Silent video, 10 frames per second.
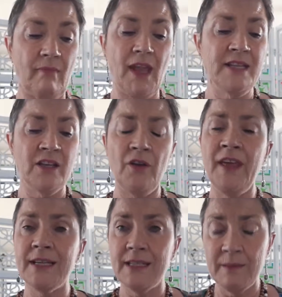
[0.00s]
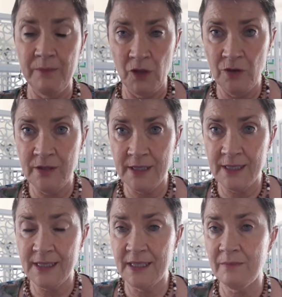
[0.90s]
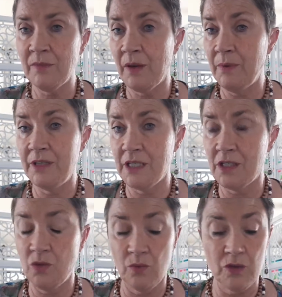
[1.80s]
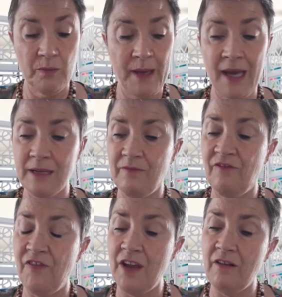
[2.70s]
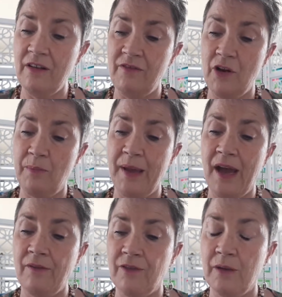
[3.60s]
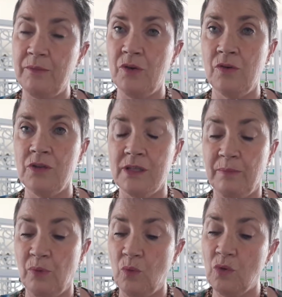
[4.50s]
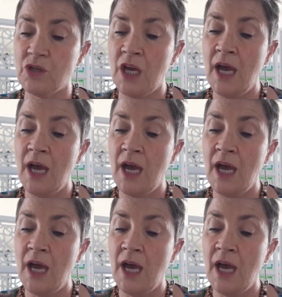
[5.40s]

And so that's the immune system that we just talked about. Very, very powerful immune support.